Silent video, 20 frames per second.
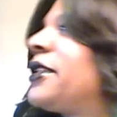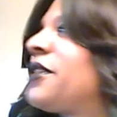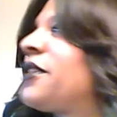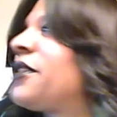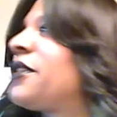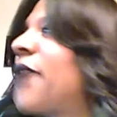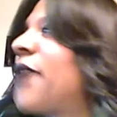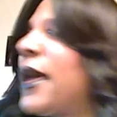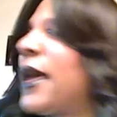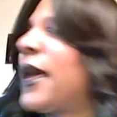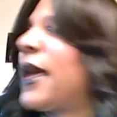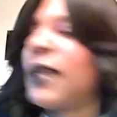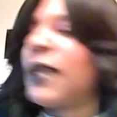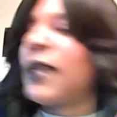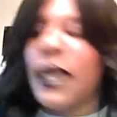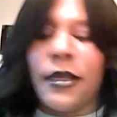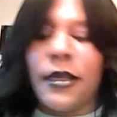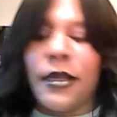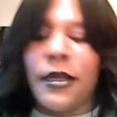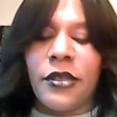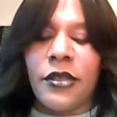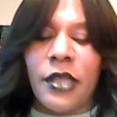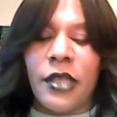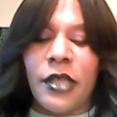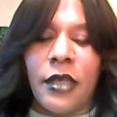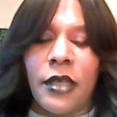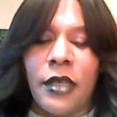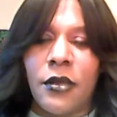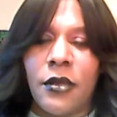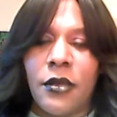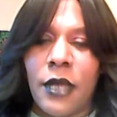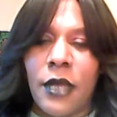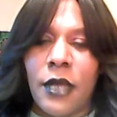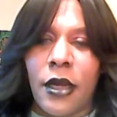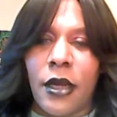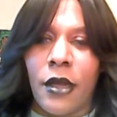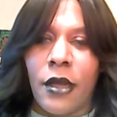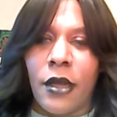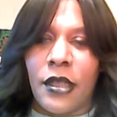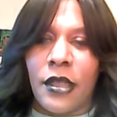of Hannah Anderson, the
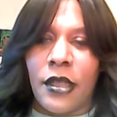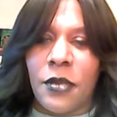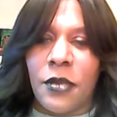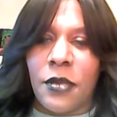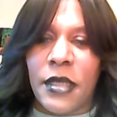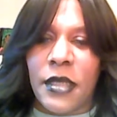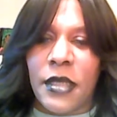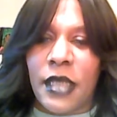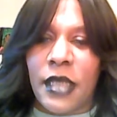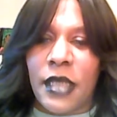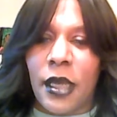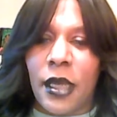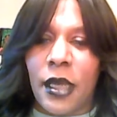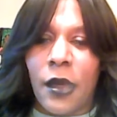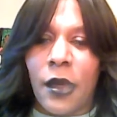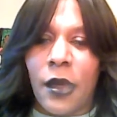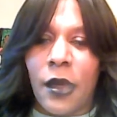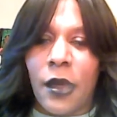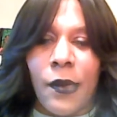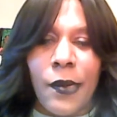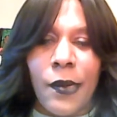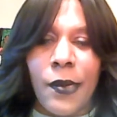girl that's missing.